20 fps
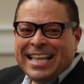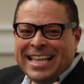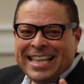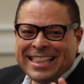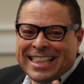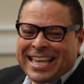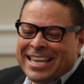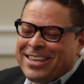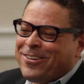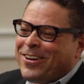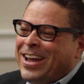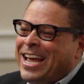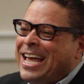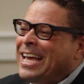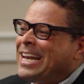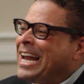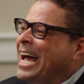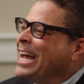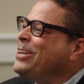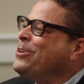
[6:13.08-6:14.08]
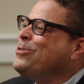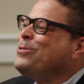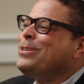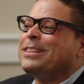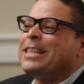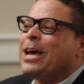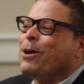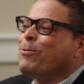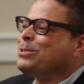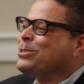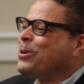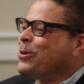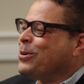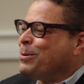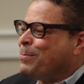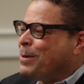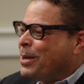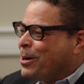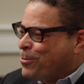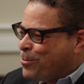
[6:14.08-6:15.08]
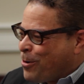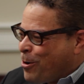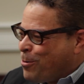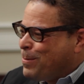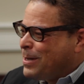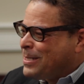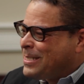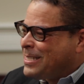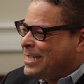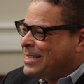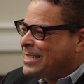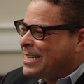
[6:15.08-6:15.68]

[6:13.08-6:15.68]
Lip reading: Okay, thank you, Ann. I knew that was going to be a robust